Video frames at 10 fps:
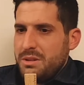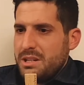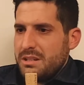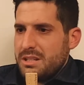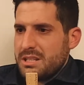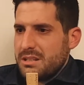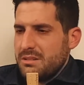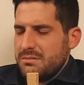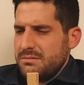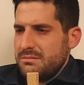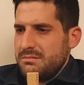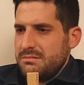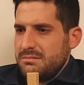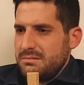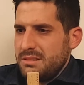And I was like, "Well,
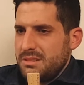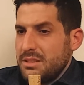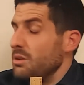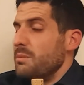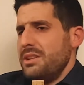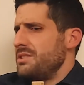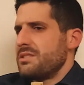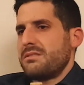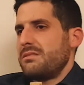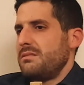if nobody just